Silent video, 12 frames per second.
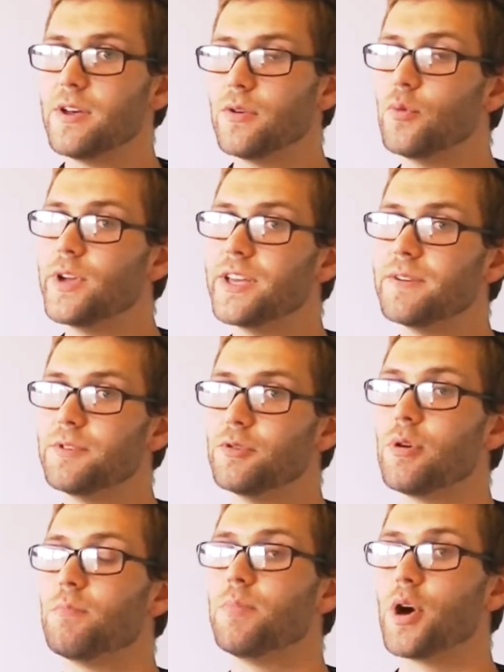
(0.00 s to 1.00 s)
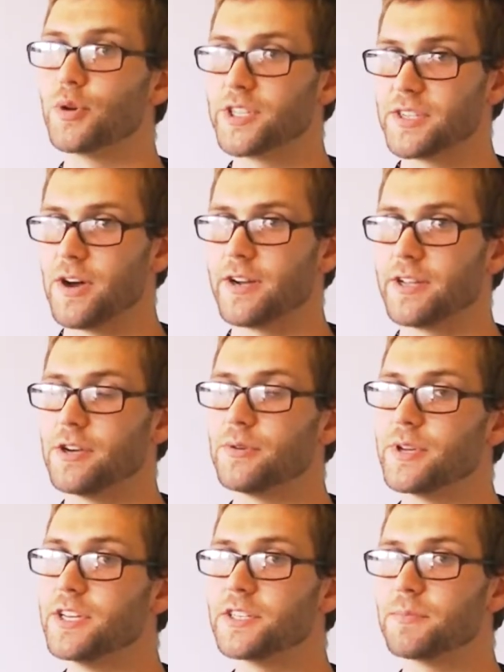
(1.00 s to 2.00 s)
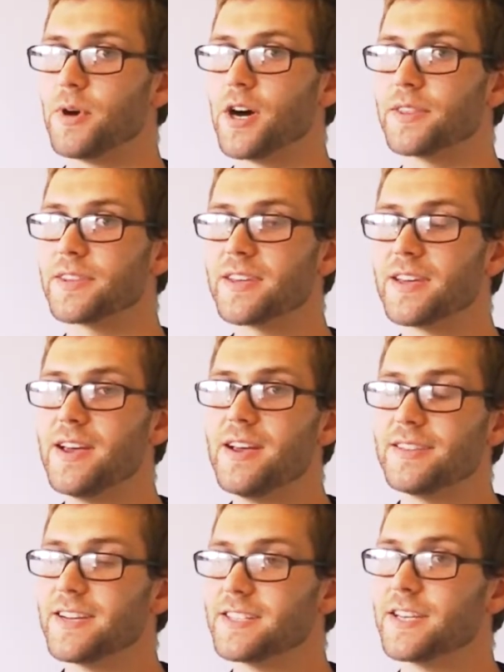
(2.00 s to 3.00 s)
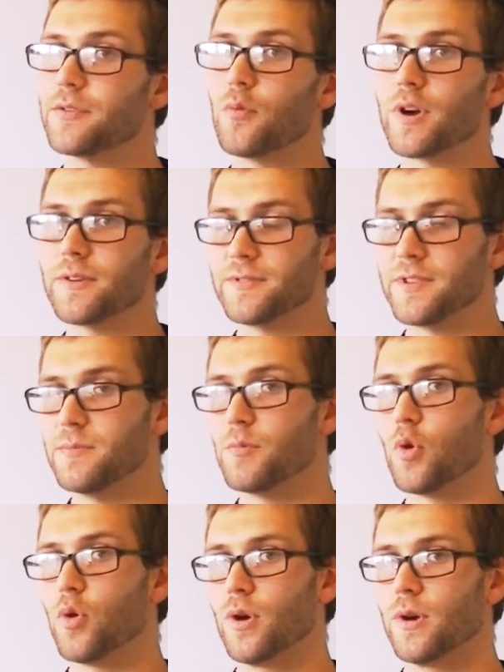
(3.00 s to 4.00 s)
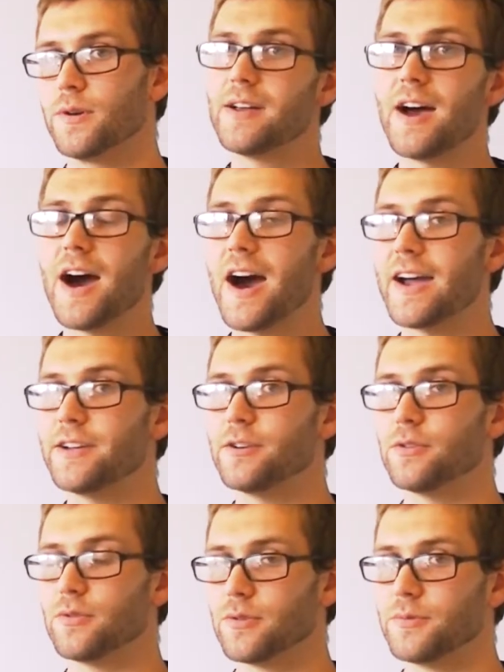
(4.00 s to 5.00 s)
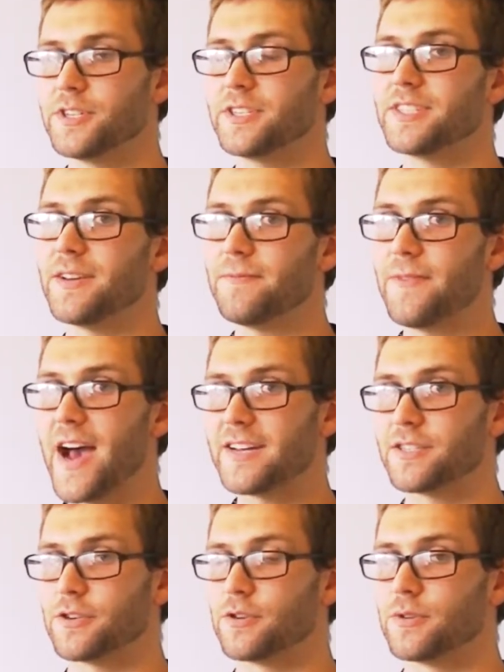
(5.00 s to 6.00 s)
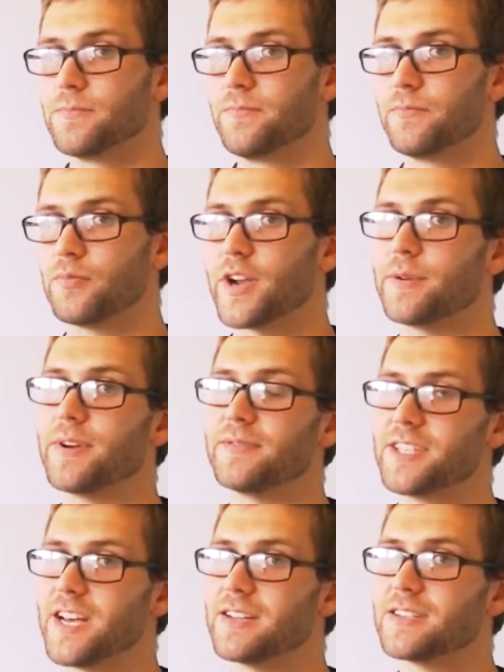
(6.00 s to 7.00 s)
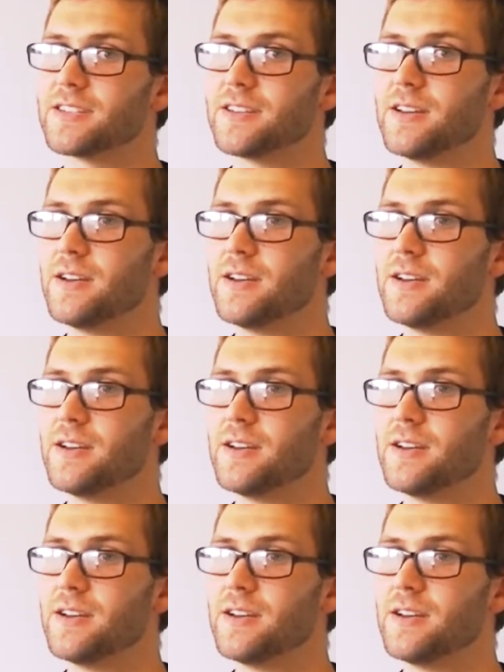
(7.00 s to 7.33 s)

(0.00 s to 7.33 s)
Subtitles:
we give you a bonus audio each month that's in one of the more higher, or we should say faster, brainwave states.